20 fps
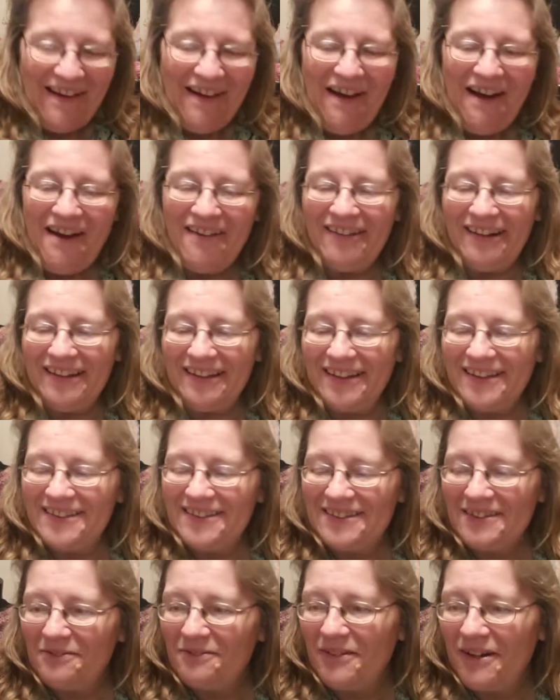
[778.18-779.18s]
All right, let's
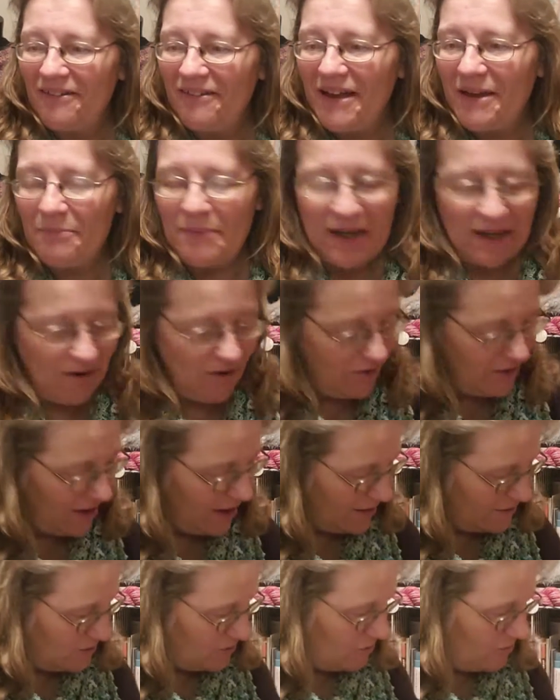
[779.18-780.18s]
see, where am I?
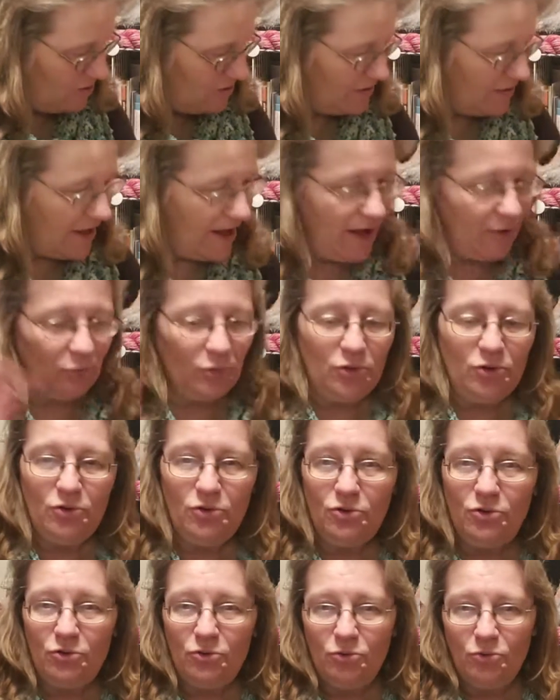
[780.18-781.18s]
Okay, I showed you that.
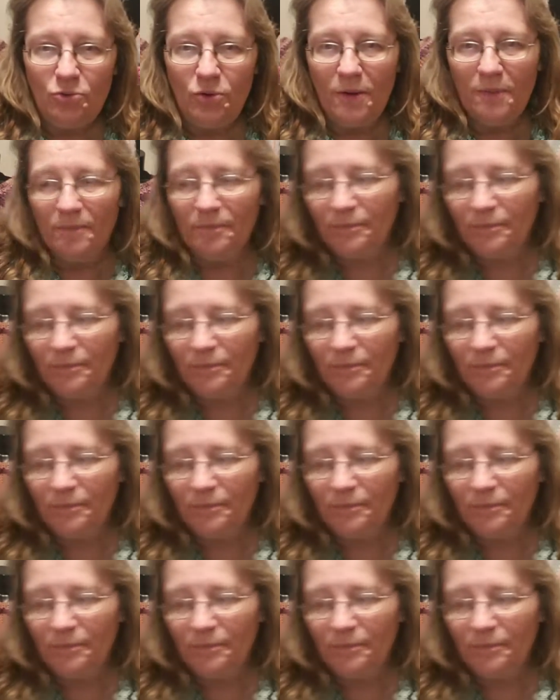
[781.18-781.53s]
Woohoo!